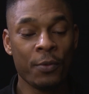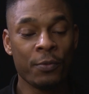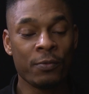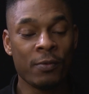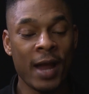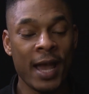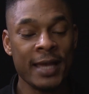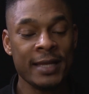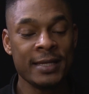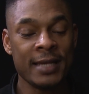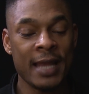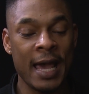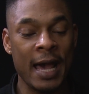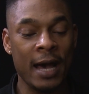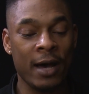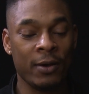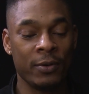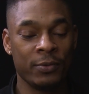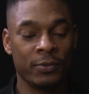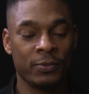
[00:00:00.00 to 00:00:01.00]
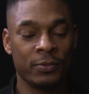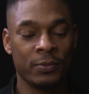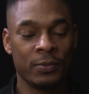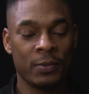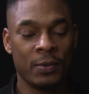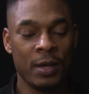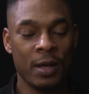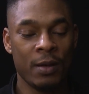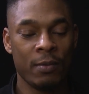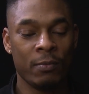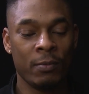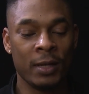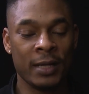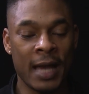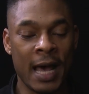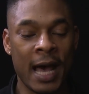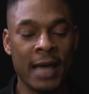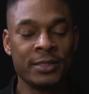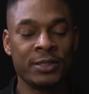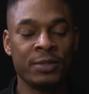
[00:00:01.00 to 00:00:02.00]
Right now, when
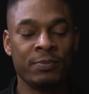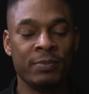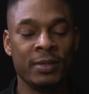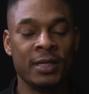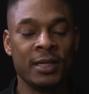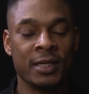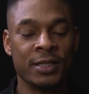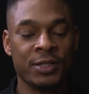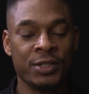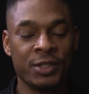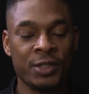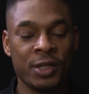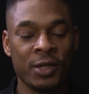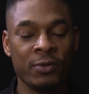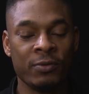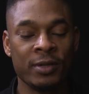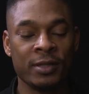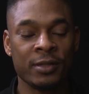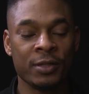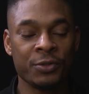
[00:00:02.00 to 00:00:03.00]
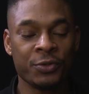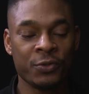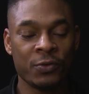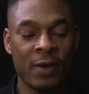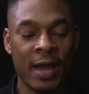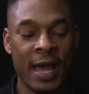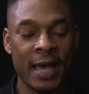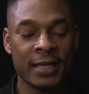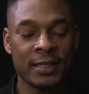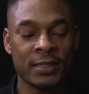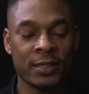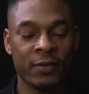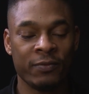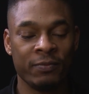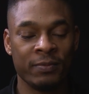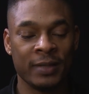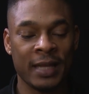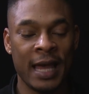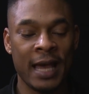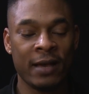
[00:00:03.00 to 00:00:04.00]
I should be considering the tracks of
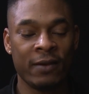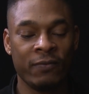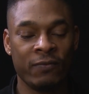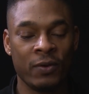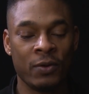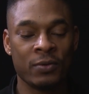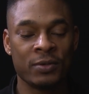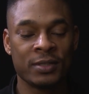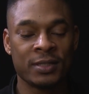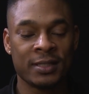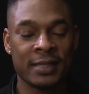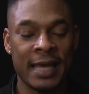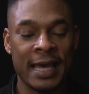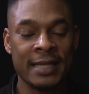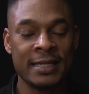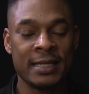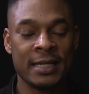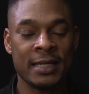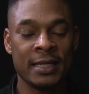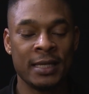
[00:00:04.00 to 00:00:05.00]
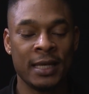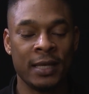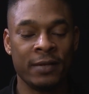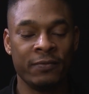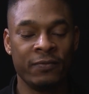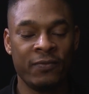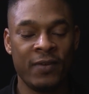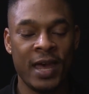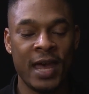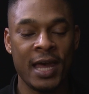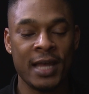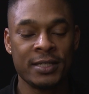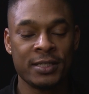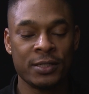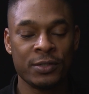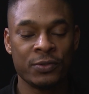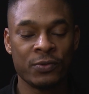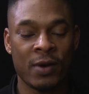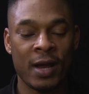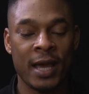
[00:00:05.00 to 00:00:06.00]
black folk slanting and fast
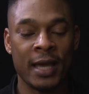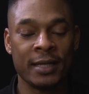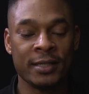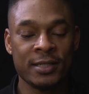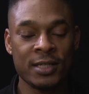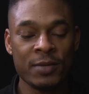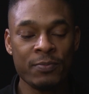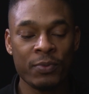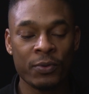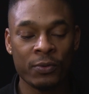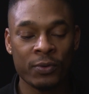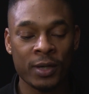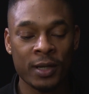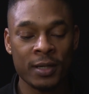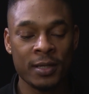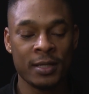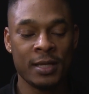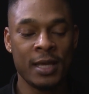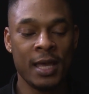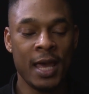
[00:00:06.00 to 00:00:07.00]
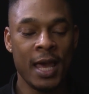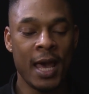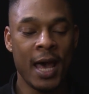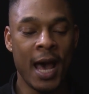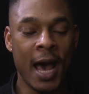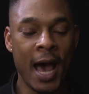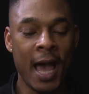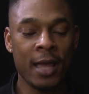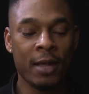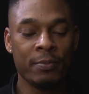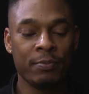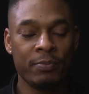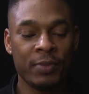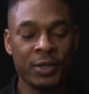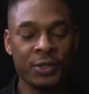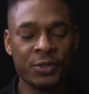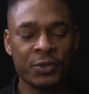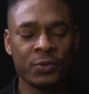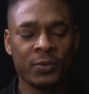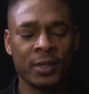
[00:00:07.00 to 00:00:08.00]
drying tempera, I am
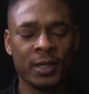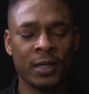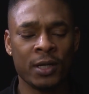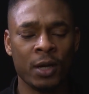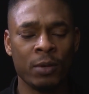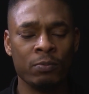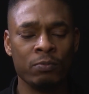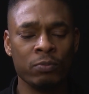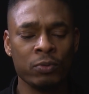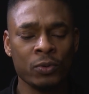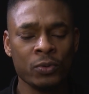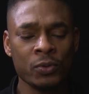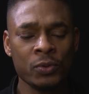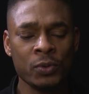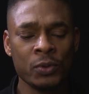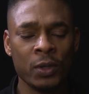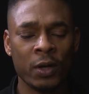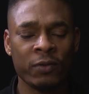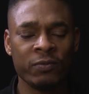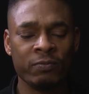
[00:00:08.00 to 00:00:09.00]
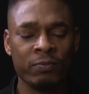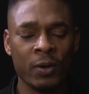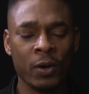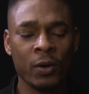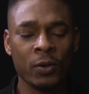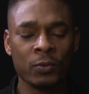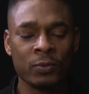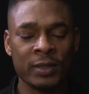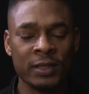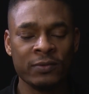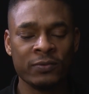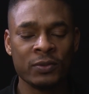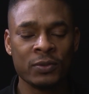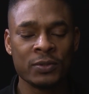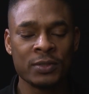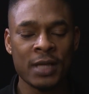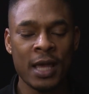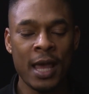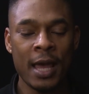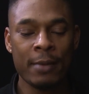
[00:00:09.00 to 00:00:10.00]
picturing a brood of boll
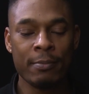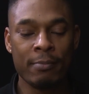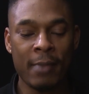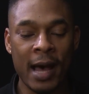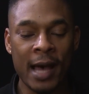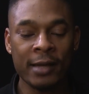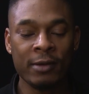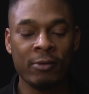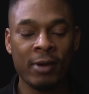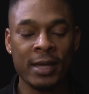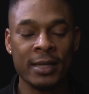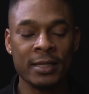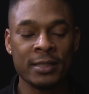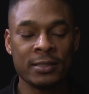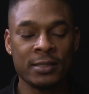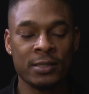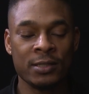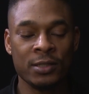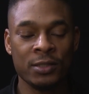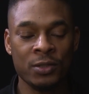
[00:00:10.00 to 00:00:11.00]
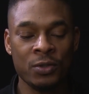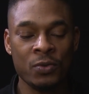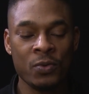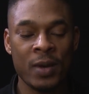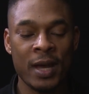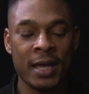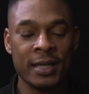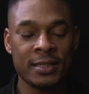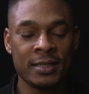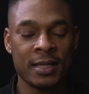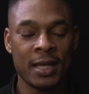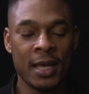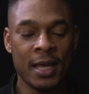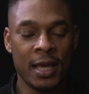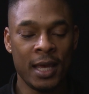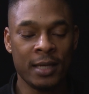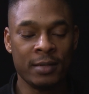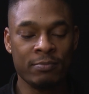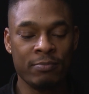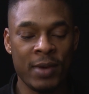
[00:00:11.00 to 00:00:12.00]
weevils migrating to the U.S.
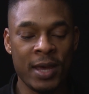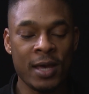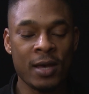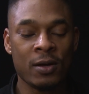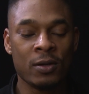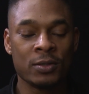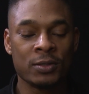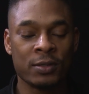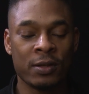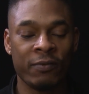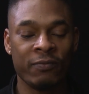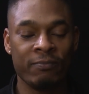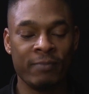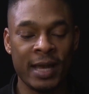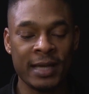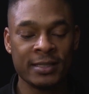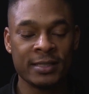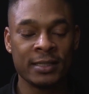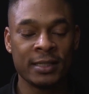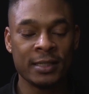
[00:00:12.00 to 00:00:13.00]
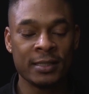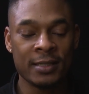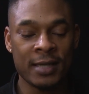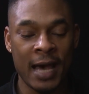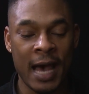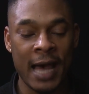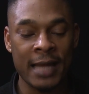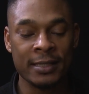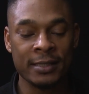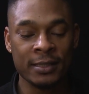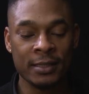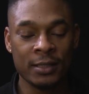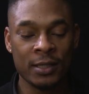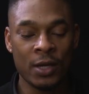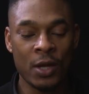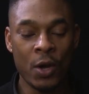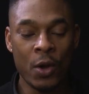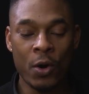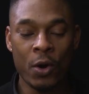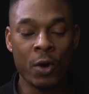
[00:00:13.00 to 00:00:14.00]
in bales of Mexican cotton,
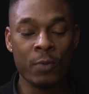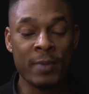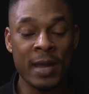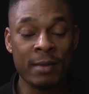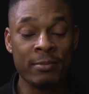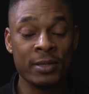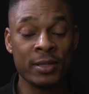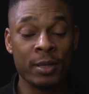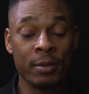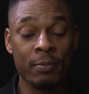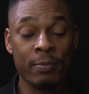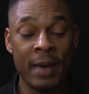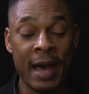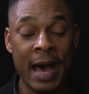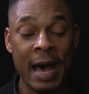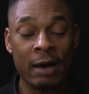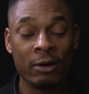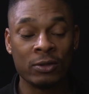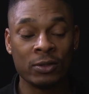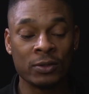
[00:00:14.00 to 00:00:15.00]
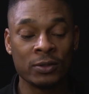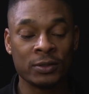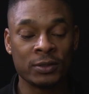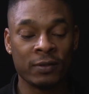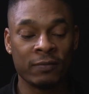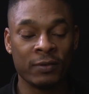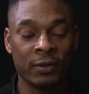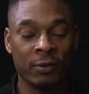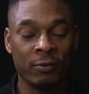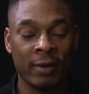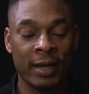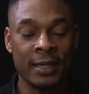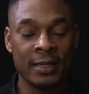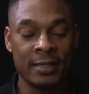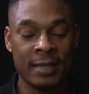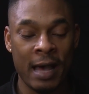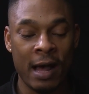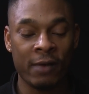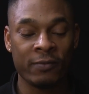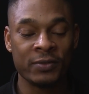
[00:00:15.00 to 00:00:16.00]
or maybe the bowels of the great
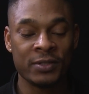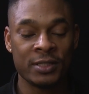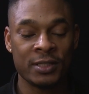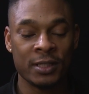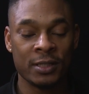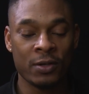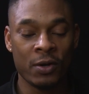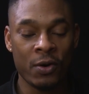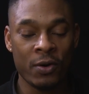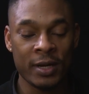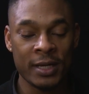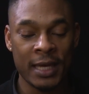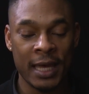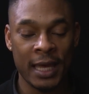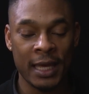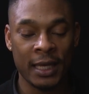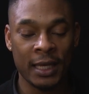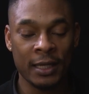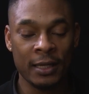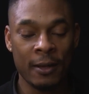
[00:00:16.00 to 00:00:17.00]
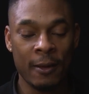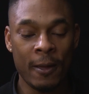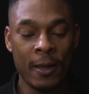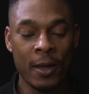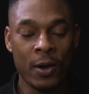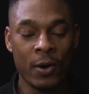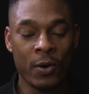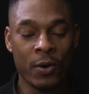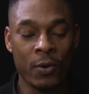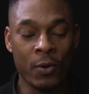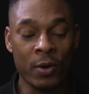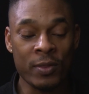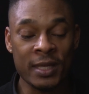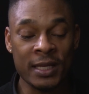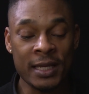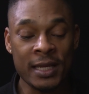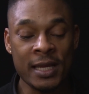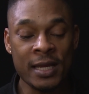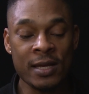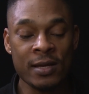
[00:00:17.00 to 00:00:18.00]
Galveston hurricane, or
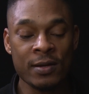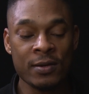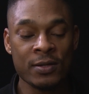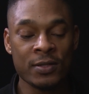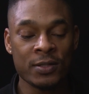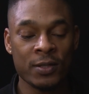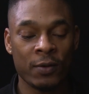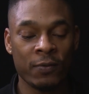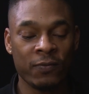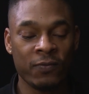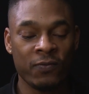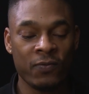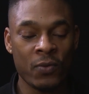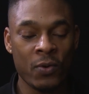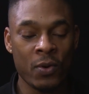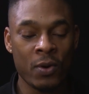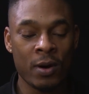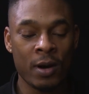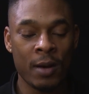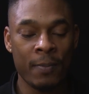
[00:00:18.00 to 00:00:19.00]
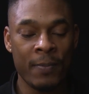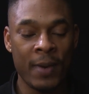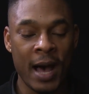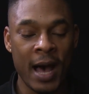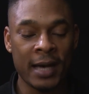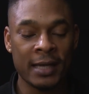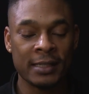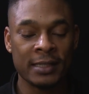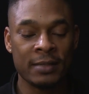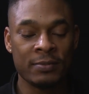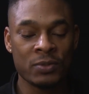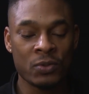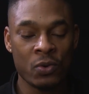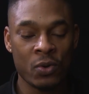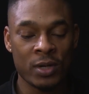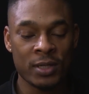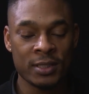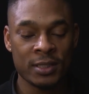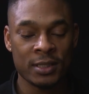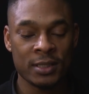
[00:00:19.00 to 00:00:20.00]
the ears of four apocalypse
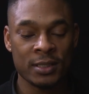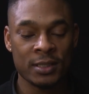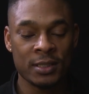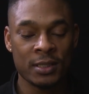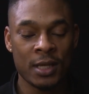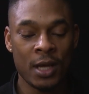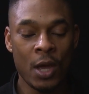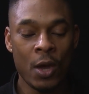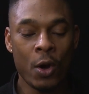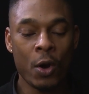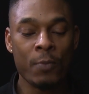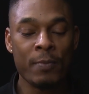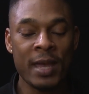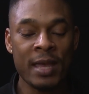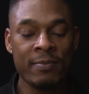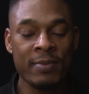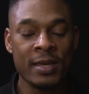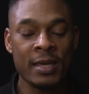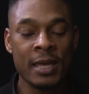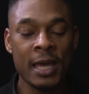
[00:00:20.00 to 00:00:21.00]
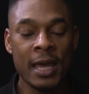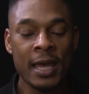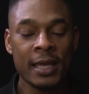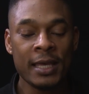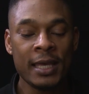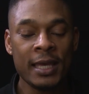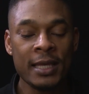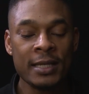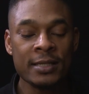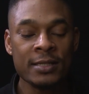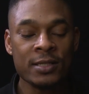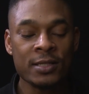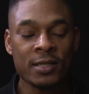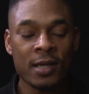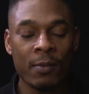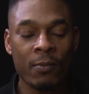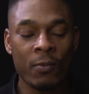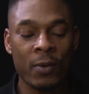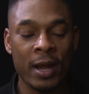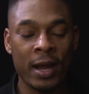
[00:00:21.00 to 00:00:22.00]
horses, or maybe hidden
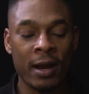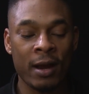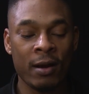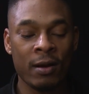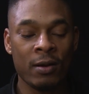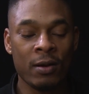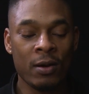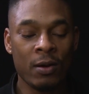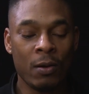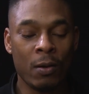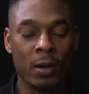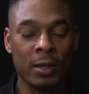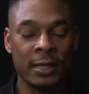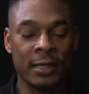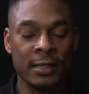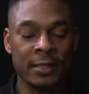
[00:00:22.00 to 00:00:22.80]
somewhere on an